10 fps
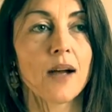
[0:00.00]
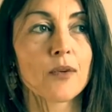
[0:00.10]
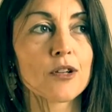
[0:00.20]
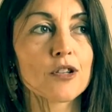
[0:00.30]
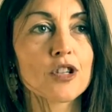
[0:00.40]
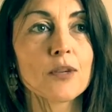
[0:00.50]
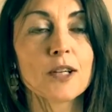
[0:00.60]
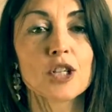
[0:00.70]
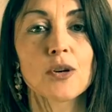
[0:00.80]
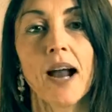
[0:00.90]
when there's too
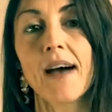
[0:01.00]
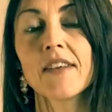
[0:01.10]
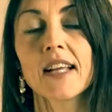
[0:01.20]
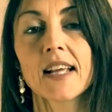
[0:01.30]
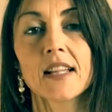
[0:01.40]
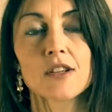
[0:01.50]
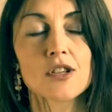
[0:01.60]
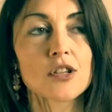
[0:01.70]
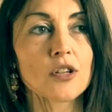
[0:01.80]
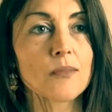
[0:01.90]
much gravity,
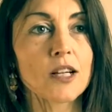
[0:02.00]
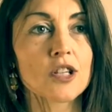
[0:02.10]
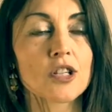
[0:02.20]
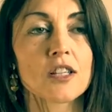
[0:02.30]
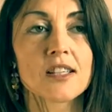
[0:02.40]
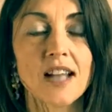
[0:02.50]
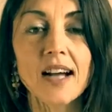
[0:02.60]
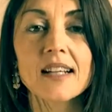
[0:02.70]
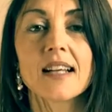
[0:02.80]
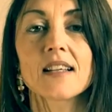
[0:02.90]
there's too much
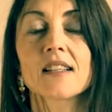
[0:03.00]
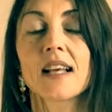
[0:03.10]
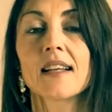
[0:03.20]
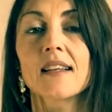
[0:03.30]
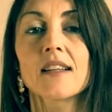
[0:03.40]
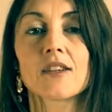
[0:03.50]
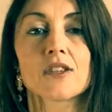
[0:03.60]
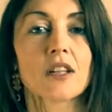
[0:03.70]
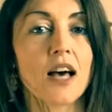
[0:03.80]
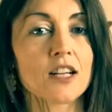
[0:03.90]
stuckness, then
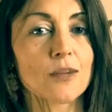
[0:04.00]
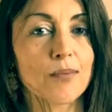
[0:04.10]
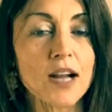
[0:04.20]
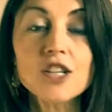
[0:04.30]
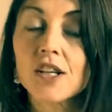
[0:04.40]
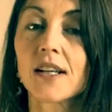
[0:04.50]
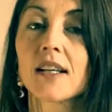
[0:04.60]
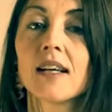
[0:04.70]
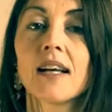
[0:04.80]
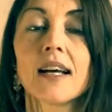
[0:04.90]
there's a lot of
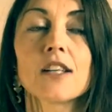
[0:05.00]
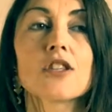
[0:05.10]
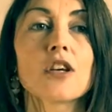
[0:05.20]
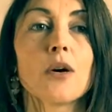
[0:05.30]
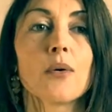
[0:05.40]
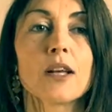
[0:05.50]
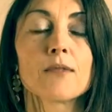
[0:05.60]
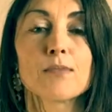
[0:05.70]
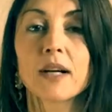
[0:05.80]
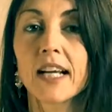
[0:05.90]
depression. And so
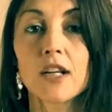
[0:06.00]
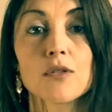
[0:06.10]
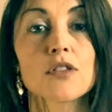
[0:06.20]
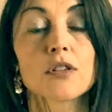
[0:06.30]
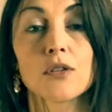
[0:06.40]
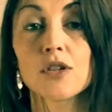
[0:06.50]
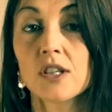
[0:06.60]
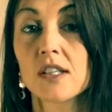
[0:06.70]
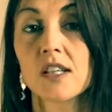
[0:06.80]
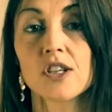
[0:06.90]
it's bringing new
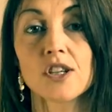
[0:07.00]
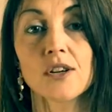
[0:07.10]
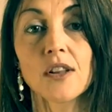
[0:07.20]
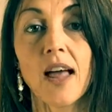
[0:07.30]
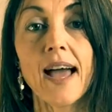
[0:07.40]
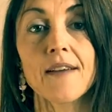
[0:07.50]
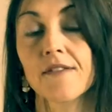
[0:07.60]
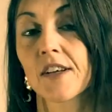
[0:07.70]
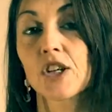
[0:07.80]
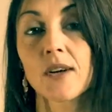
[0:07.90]
solutions into your
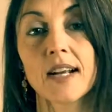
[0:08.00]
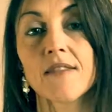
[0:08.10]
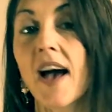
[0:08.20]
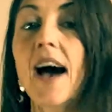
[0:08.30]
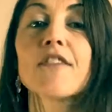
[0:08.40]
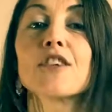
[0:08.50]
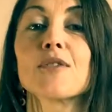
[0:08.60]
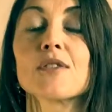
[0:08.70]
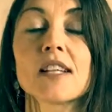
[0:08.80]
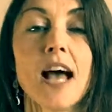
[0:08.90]
life and creative
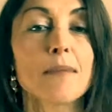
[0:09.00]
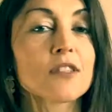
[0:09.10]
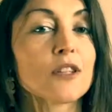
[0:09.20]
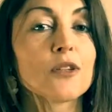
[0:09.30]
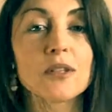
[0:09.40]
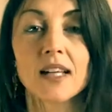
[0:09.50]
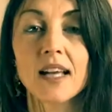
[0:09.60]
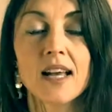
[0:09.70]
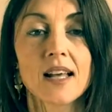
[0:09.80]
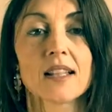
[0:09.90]
avenues. And
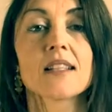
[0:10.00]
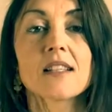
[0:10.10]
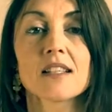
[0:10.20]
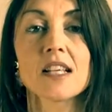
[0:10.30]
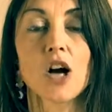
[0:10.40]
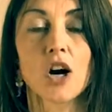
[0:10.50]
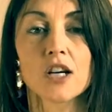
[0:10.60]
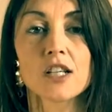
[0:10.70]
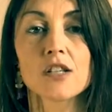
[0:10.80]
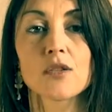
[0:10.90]
absolutely, this is the
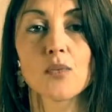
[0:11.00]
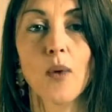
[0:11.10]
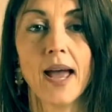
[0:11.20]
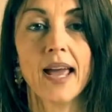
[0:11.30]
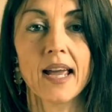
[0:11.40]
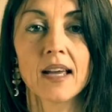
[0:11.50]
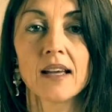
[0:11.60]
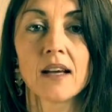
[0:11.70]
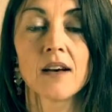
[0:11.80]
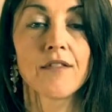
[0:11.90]
artist's way
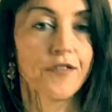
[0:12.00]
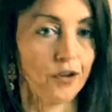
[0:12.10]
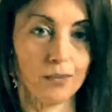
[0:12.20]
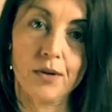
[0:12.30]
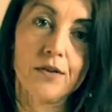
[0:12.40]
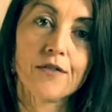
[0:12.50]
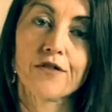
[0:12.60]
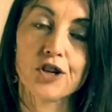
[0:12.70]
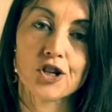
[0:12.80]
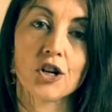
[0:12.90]
full moon
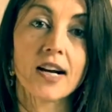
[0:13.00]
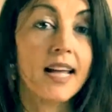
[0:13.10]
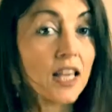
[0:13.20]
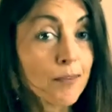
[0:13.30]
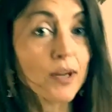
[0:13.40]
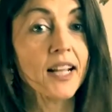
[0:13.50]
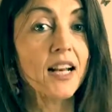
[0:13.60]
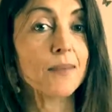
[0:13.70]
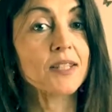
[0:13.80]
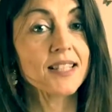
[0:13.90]
for sure. And I keep
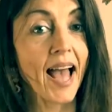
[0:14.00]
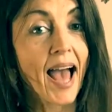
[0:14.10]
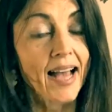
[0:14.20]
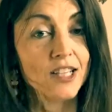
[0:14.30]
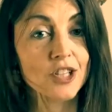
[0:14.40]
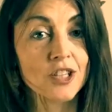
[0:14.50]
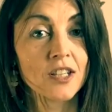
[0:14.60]
bringing up Sag,